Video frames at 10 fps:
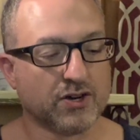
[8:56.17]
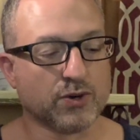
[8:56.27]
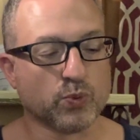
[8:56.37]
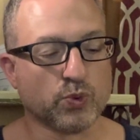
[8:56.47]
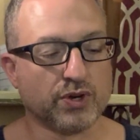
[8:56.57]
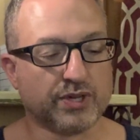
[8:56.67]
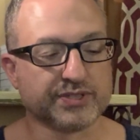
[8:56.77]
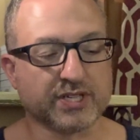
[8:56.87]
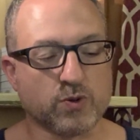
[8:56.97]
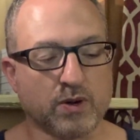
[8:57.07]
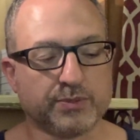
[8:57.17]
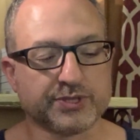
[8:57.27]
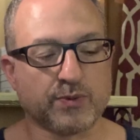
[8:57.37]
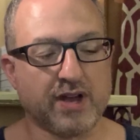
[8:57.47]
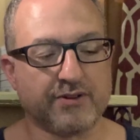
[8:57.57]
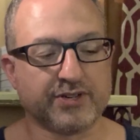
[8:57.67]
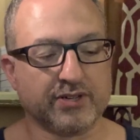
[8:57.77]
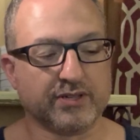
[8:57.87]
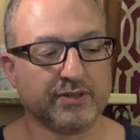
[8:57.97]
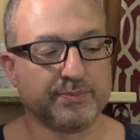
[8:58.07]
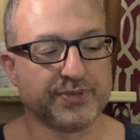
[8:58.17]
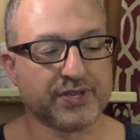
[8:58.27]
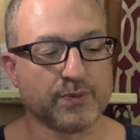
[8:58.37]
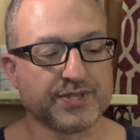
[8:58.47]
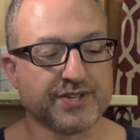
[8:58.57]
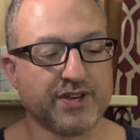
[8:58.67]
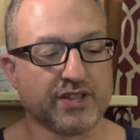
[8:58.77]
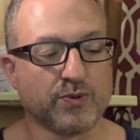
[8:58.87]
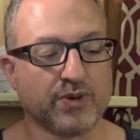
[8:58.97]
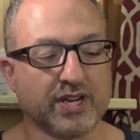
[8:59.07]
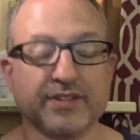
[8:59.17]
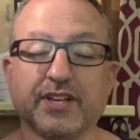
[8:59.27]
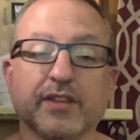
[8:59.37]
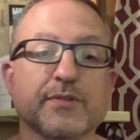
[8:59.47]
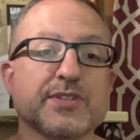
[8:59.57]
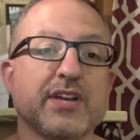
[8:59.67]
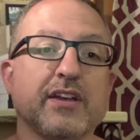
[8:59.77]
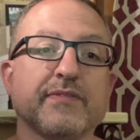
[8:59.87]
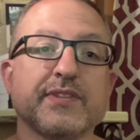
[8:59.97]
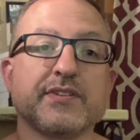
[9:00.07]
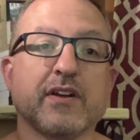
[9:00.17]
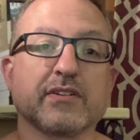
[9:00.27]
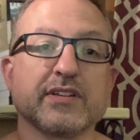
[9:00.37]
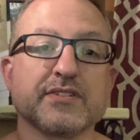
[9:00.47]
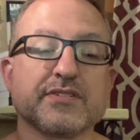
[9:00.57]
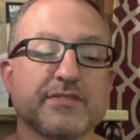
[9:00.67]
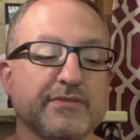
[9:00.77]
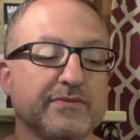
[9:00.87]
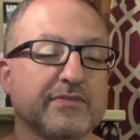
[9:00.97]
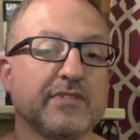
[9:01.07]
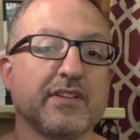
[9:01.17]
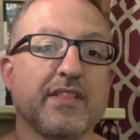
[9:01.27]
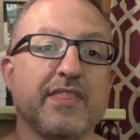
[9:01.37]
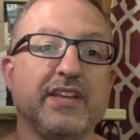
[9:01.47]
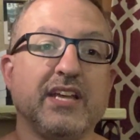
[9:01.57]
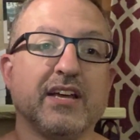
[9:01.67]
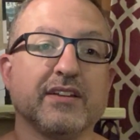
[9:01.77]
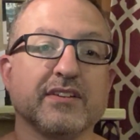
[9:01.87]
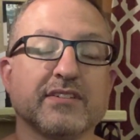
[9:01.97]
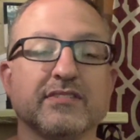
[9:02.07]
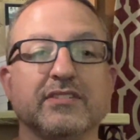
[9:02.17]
Her world had crumbled around her, but there was another one on the other side of the darkness. The end.